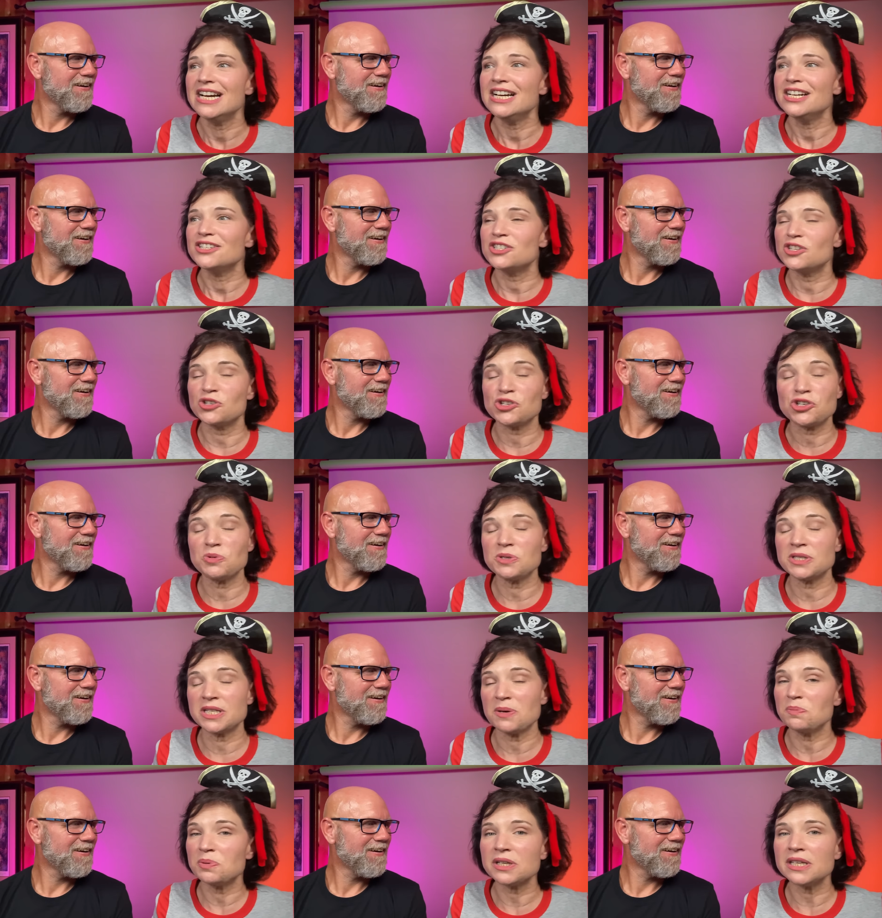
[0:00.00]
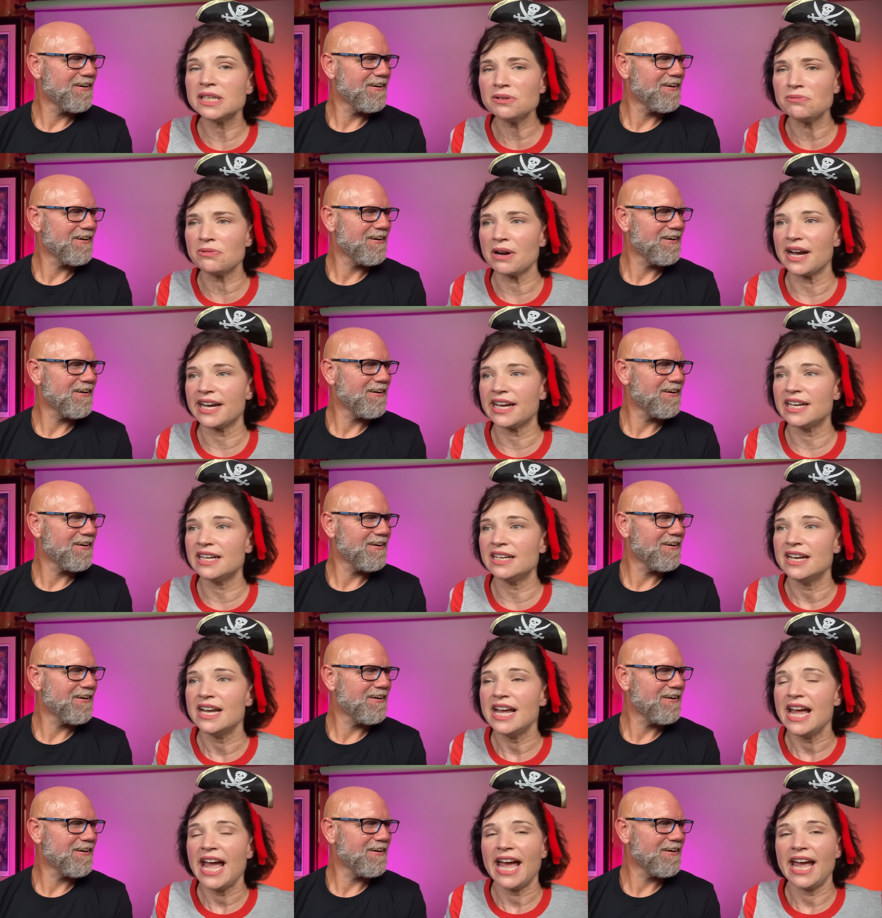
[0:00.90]
Speaker 1: So she was completely right.
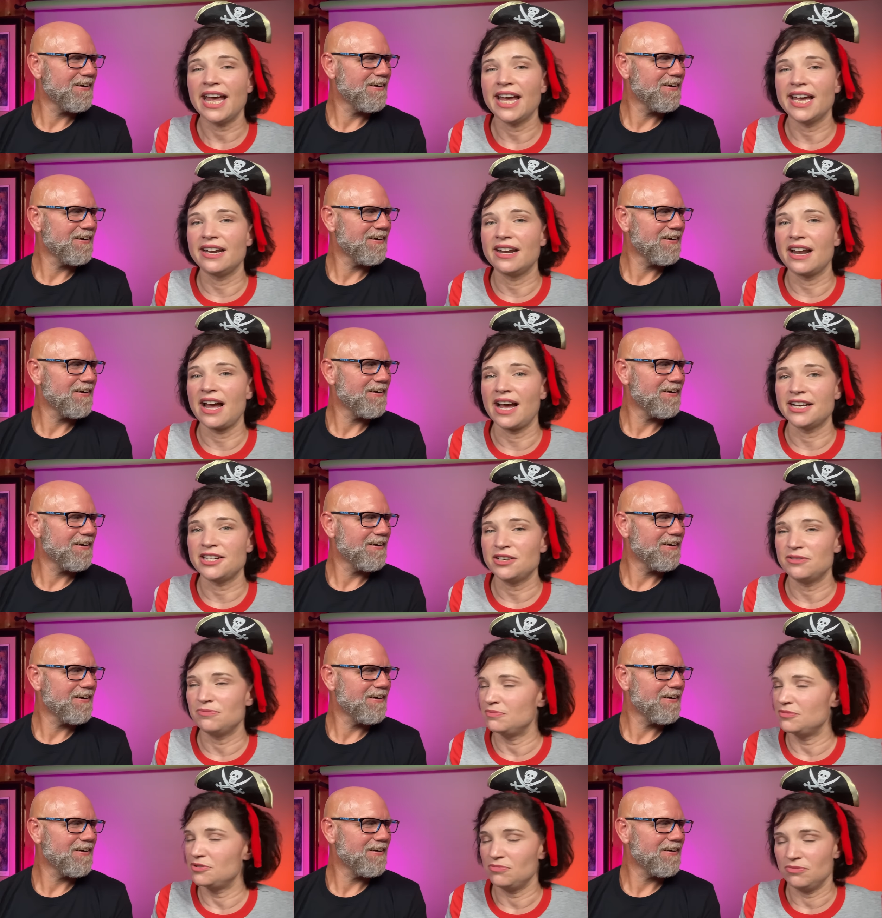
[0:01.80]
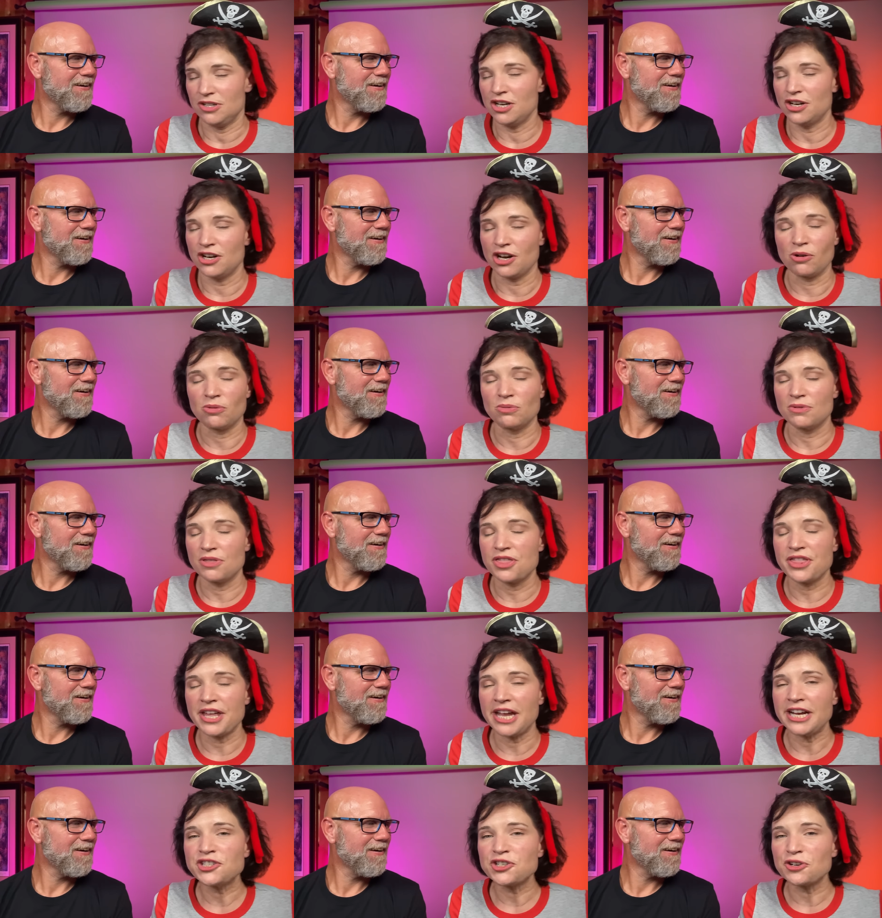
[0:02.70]
And I, you know,
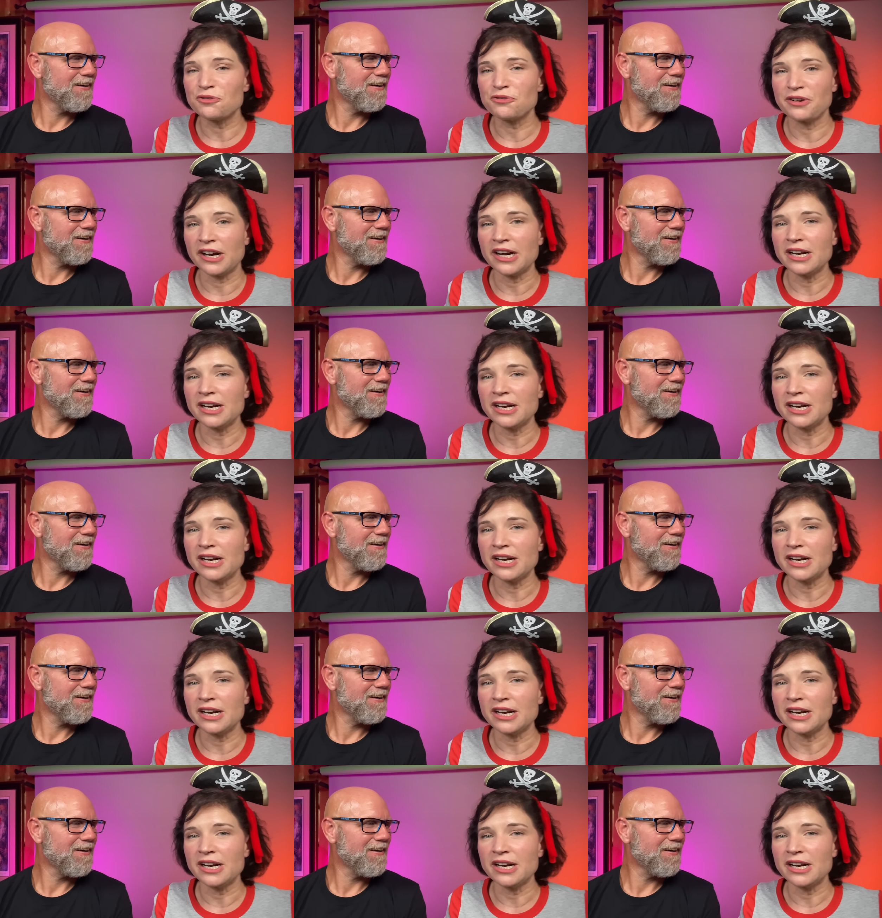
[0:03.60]
thanked her very